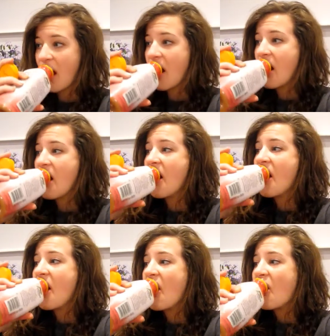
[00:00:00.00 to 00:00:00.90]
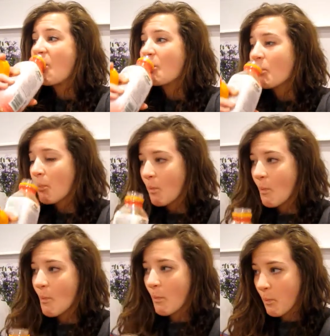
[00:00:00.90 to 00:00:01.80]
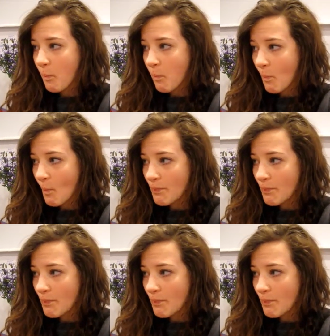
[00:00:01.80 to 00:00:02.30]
No one is speaking in this clip.